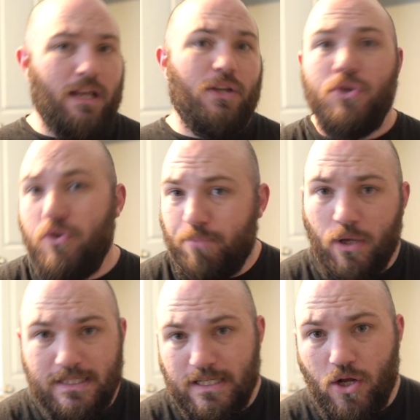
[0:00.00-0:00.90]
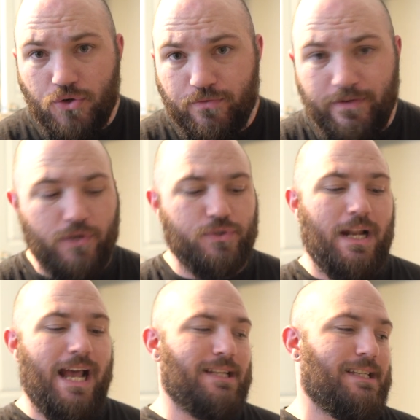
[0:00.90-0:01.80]
you've probably seen 100 videos on
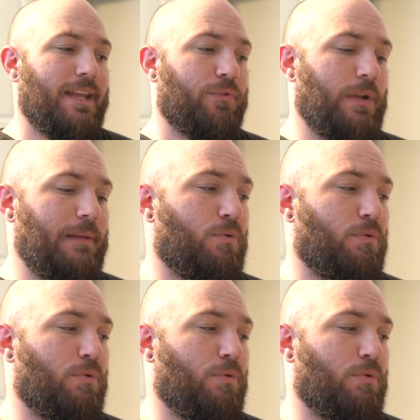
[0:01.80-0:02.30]
how to sand 3D